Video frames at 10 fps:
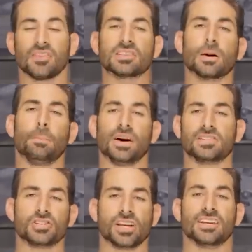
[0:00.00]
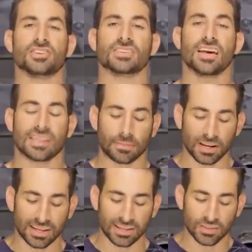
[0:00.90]
There's a bunch of changes that I'm going
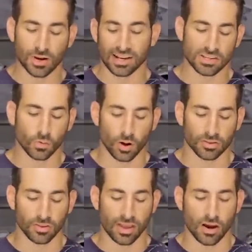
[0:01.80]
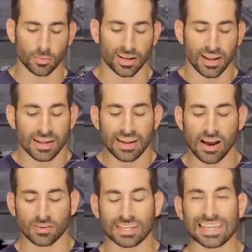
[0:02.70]
to get to as I walk through the helmet.
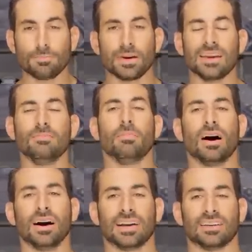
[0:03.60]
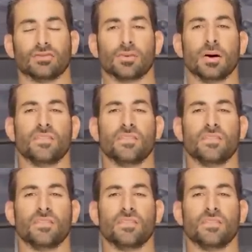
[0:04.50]
Now, keep in mind, from a